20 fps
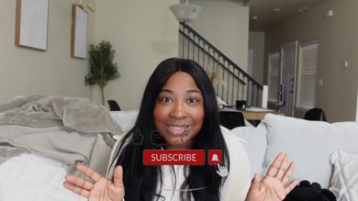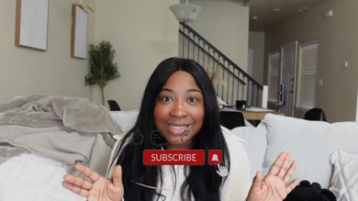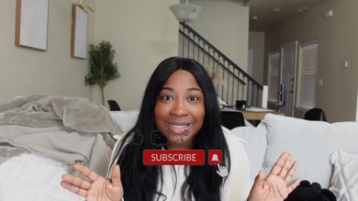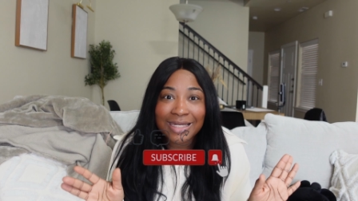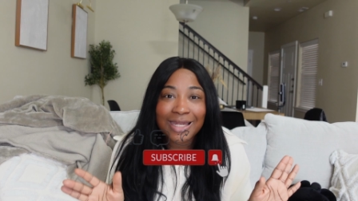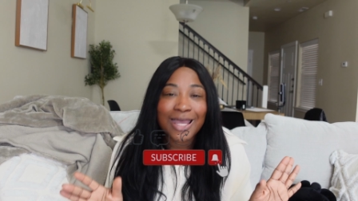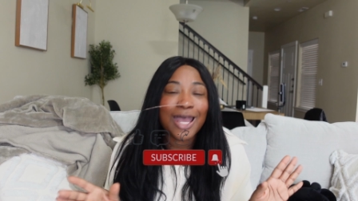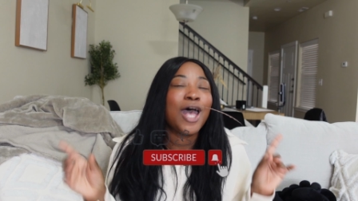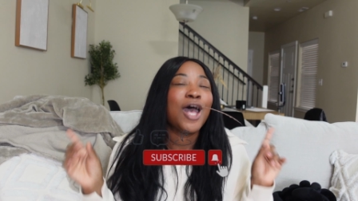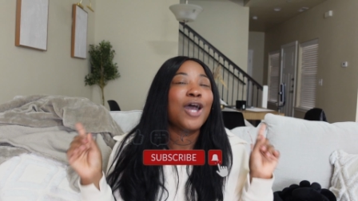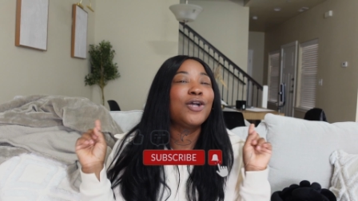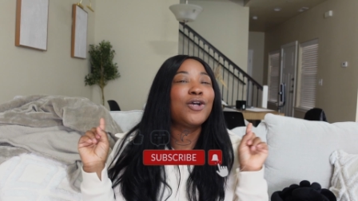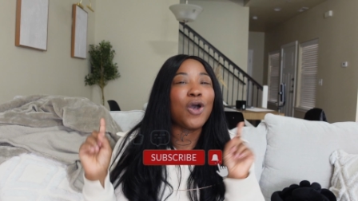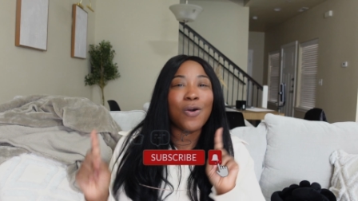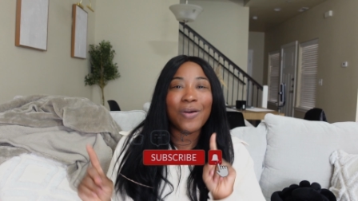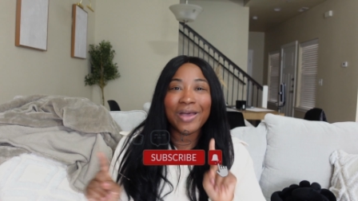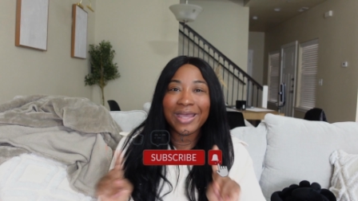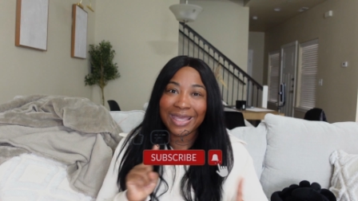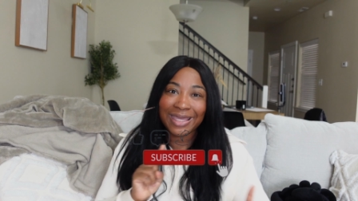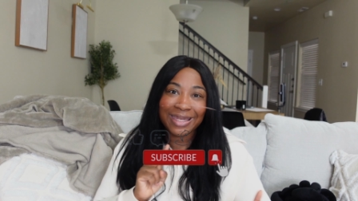it.
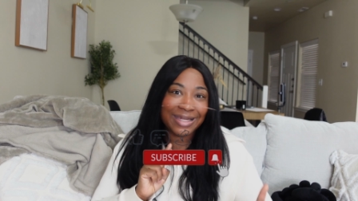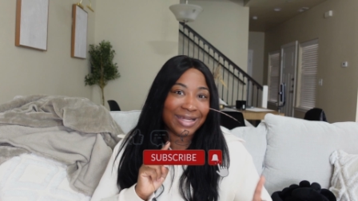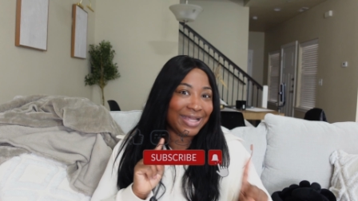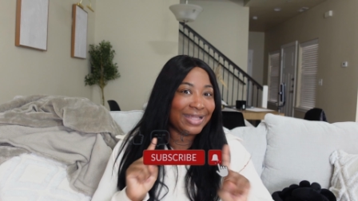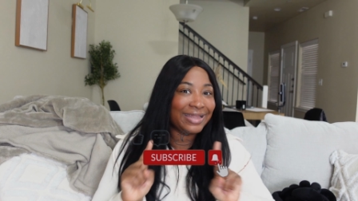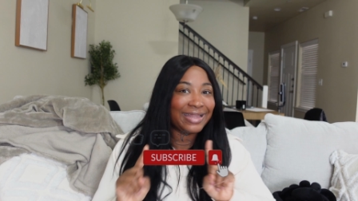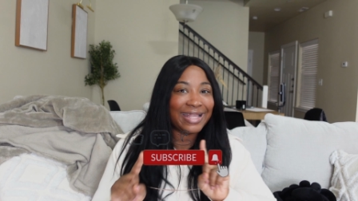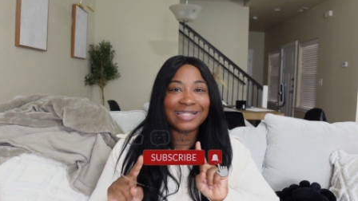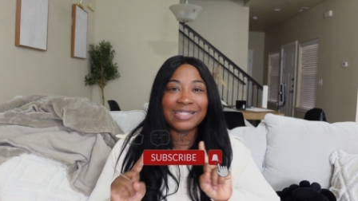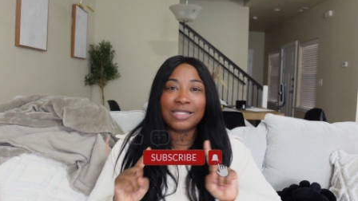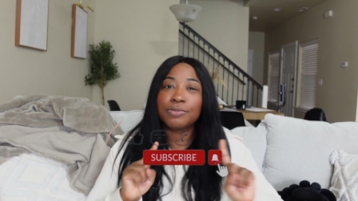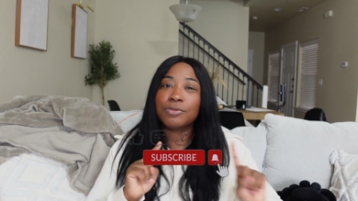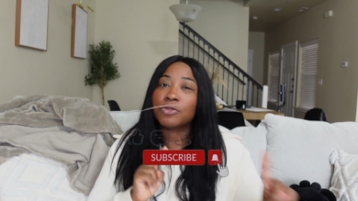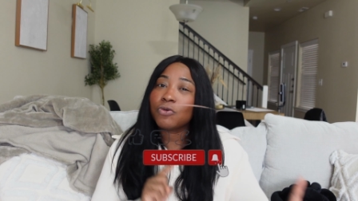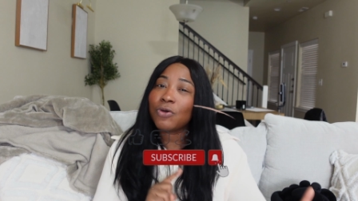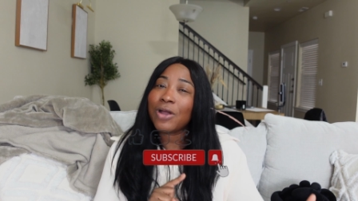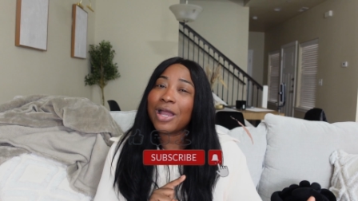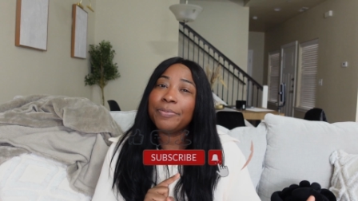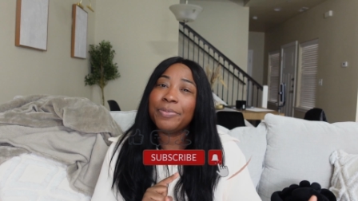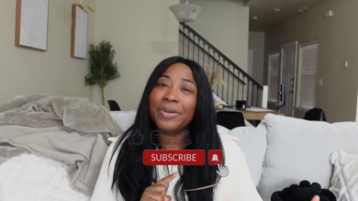Go ahead and hit that
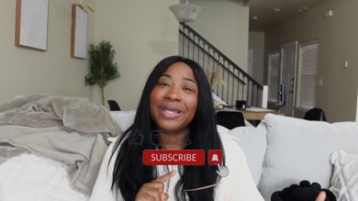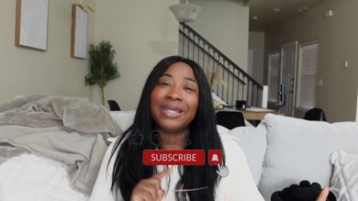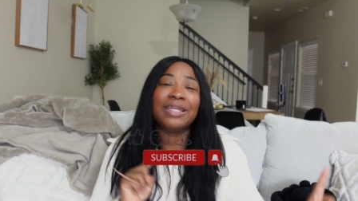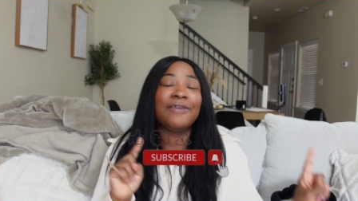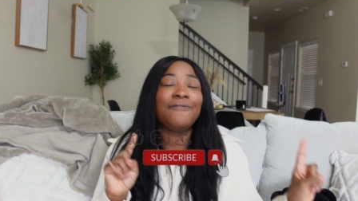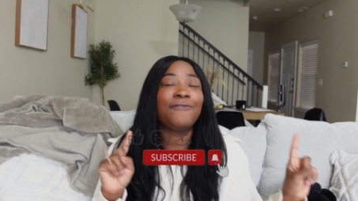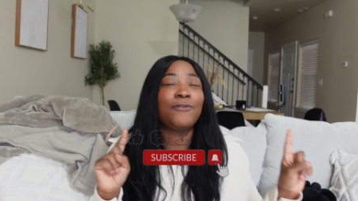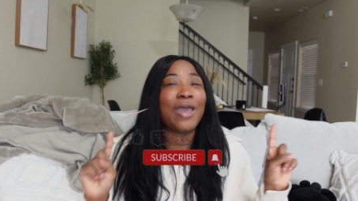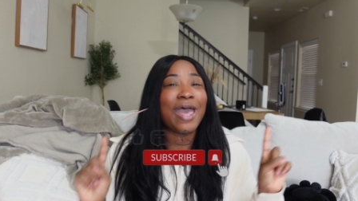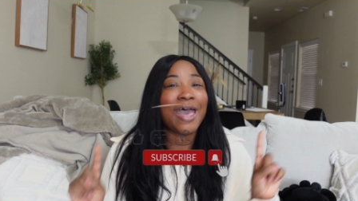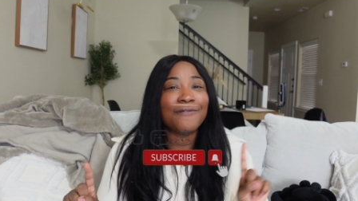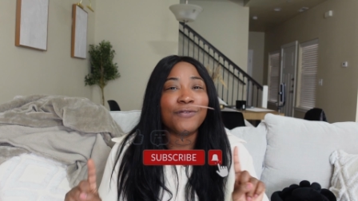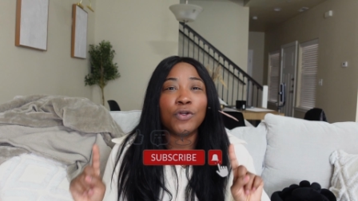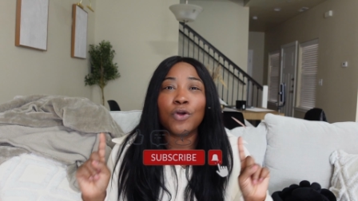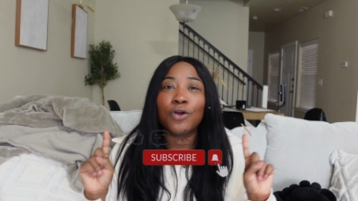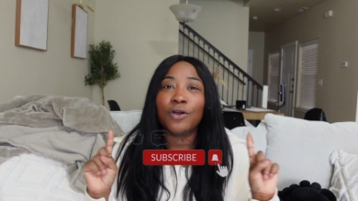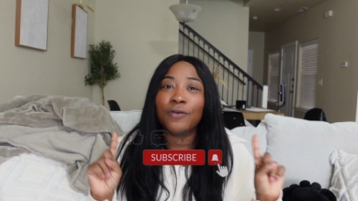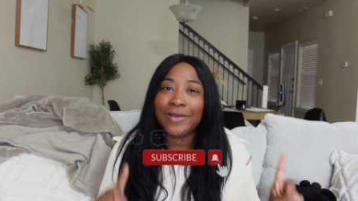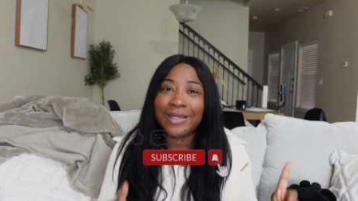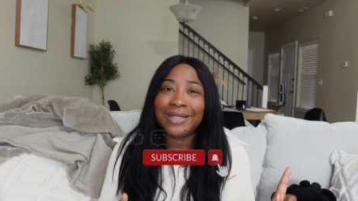subscribe button if you
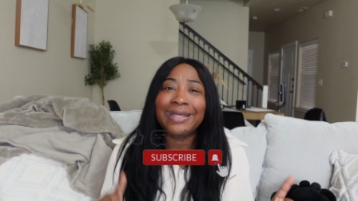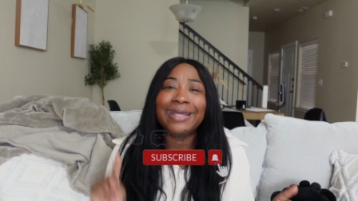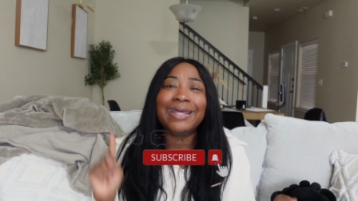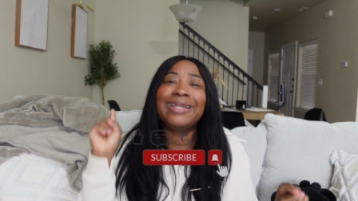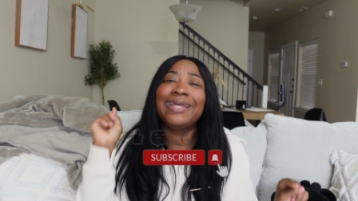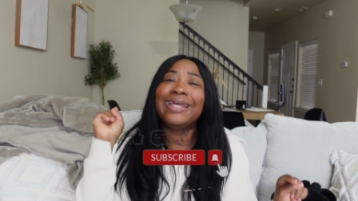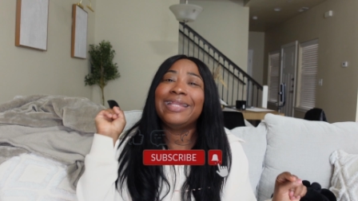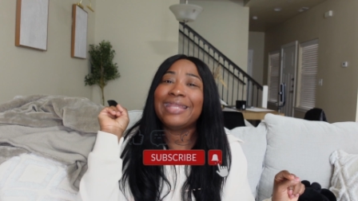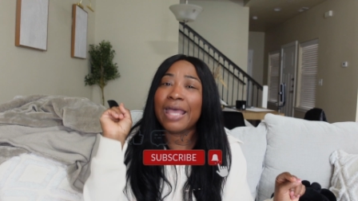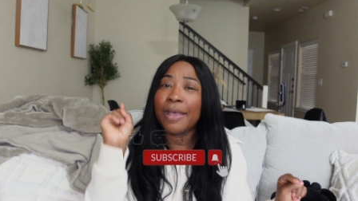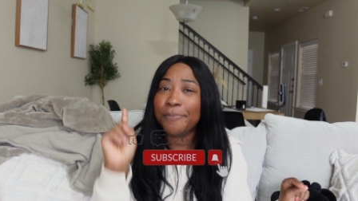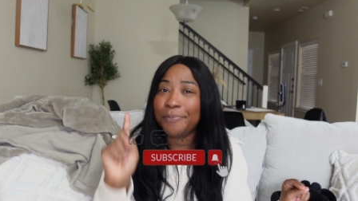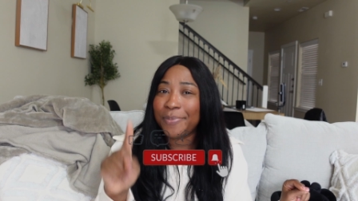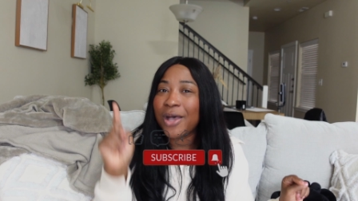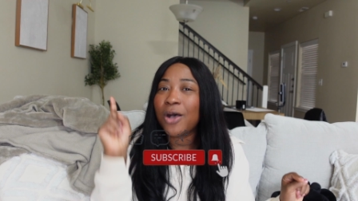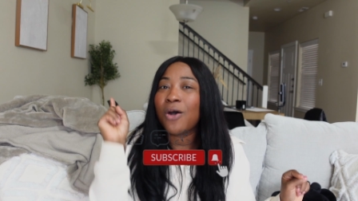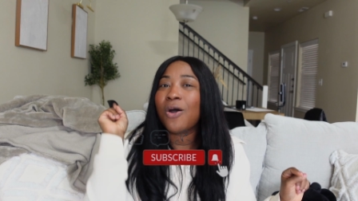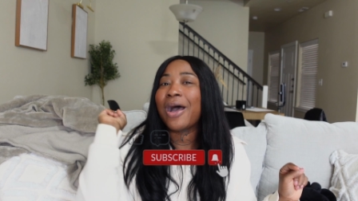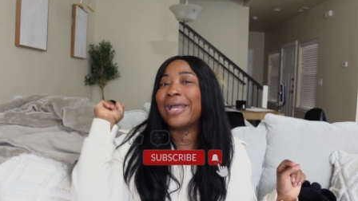haven't already and hit that bell